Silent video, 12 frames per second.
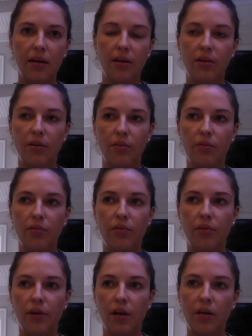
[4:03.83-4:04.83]

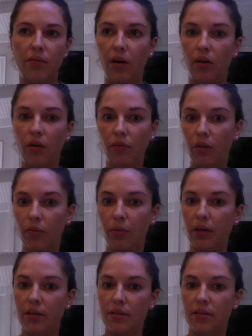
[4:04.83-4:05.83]
they're kind of all over the place.